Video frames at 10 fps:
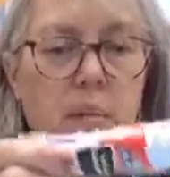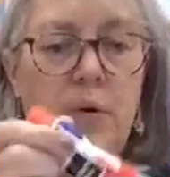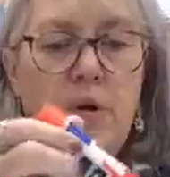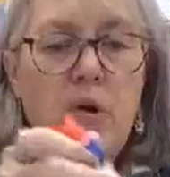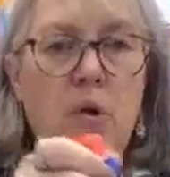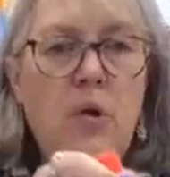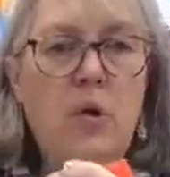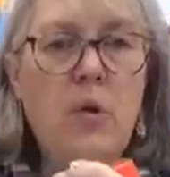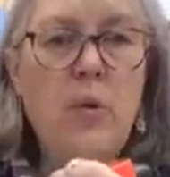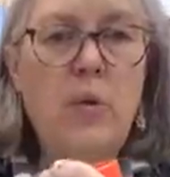put
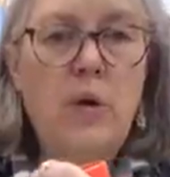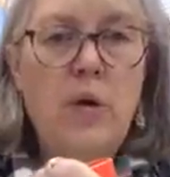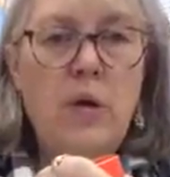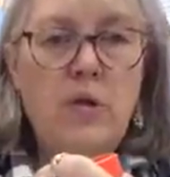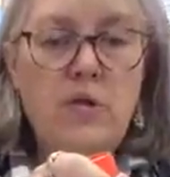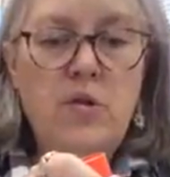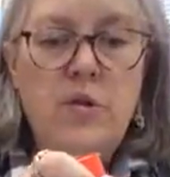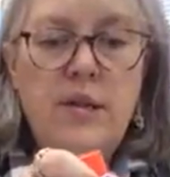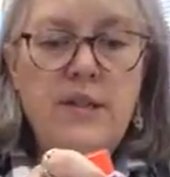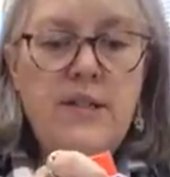glue. So
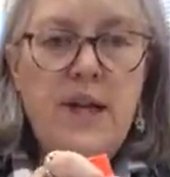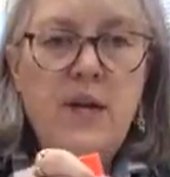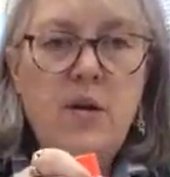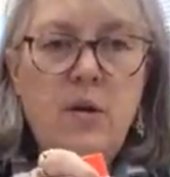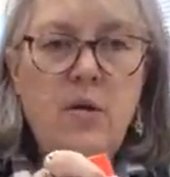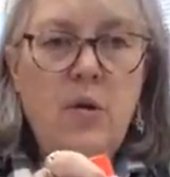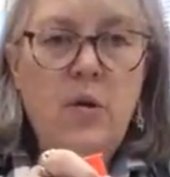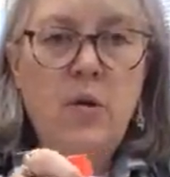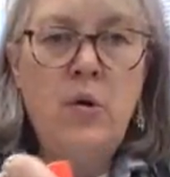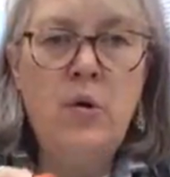you're going to take your
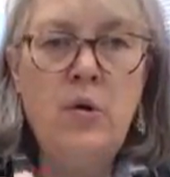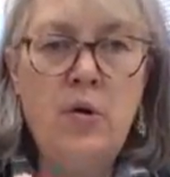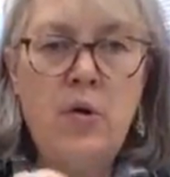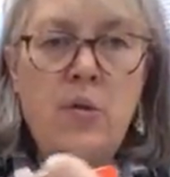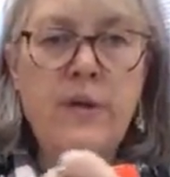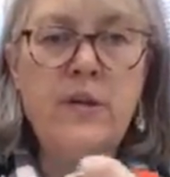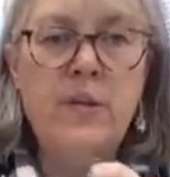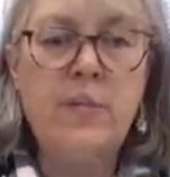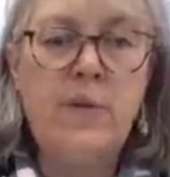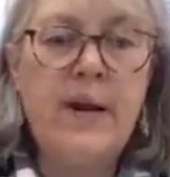glue, you're going to
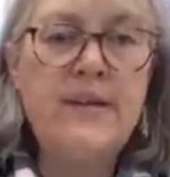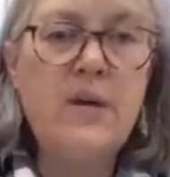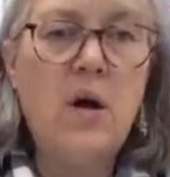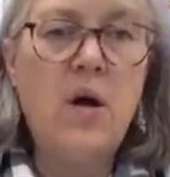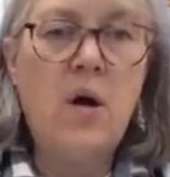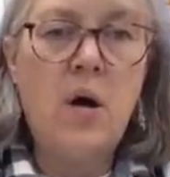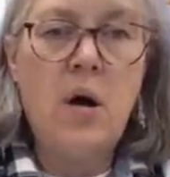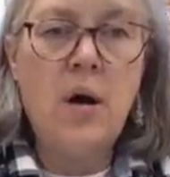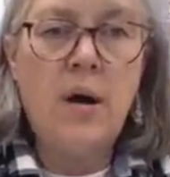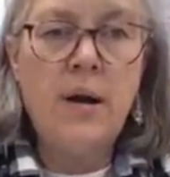press
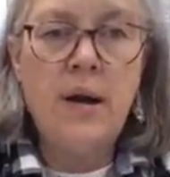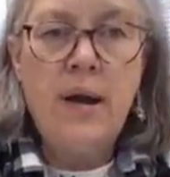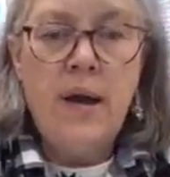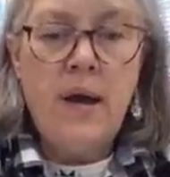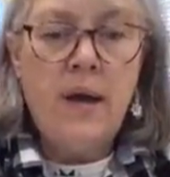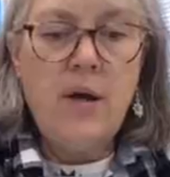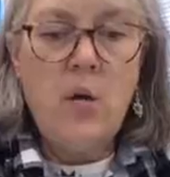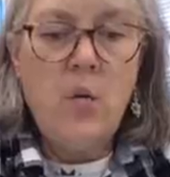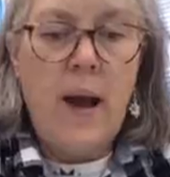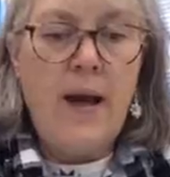hard and
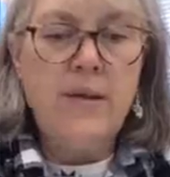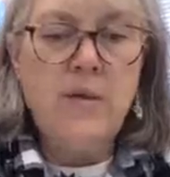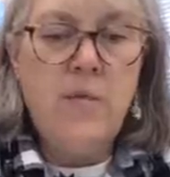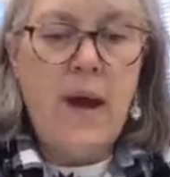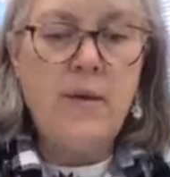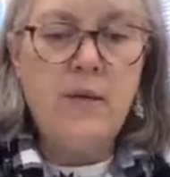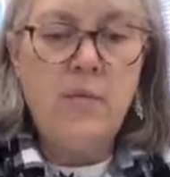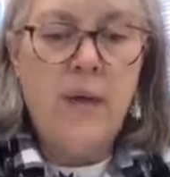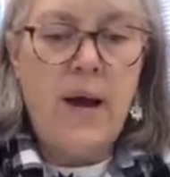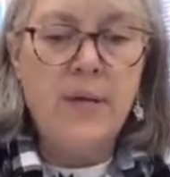go round and round
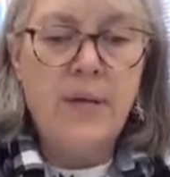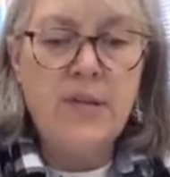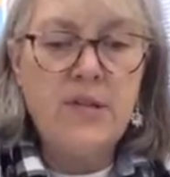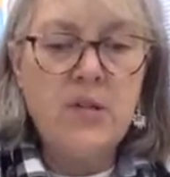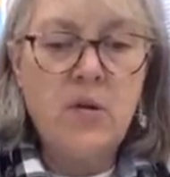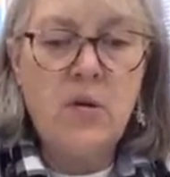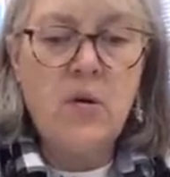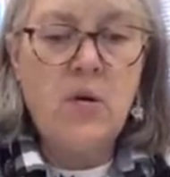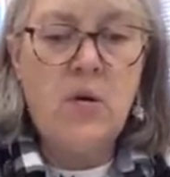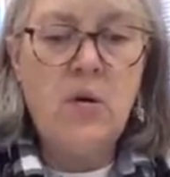and round on the
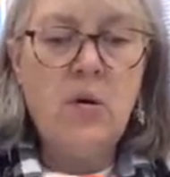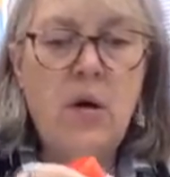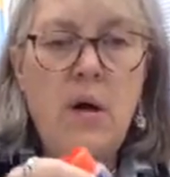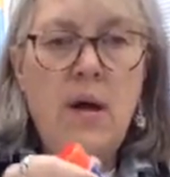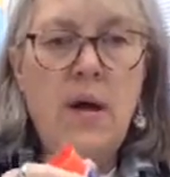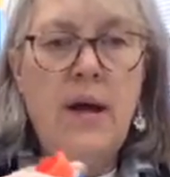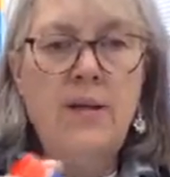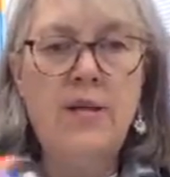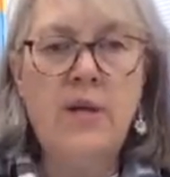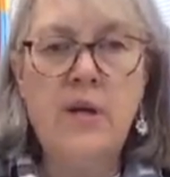circle,
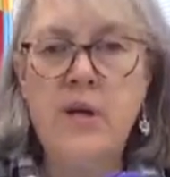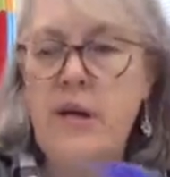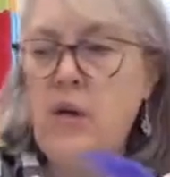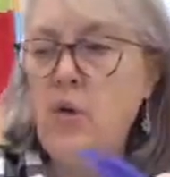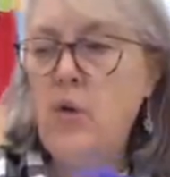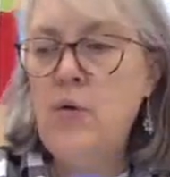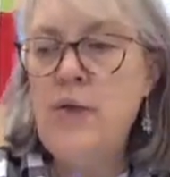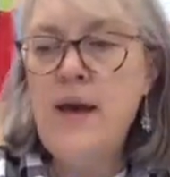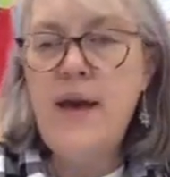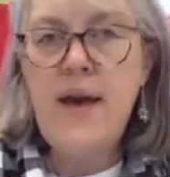and you're going to glue
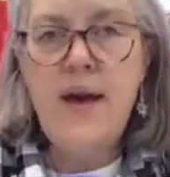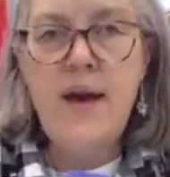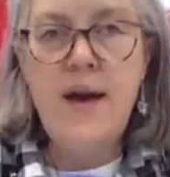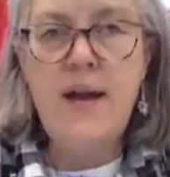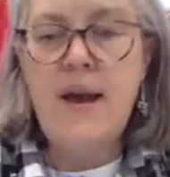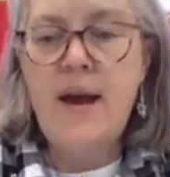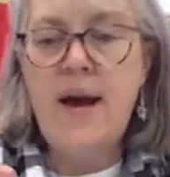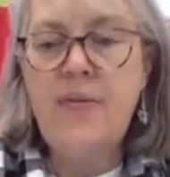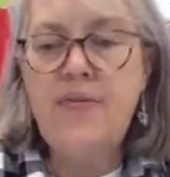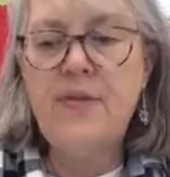the head
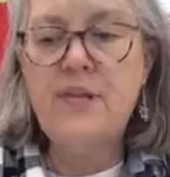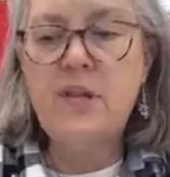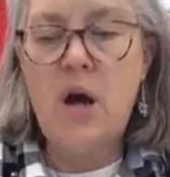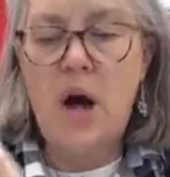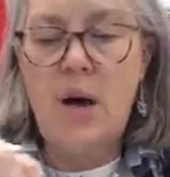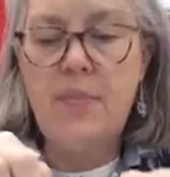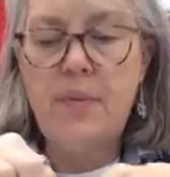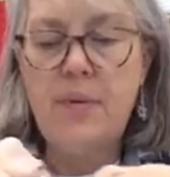at the top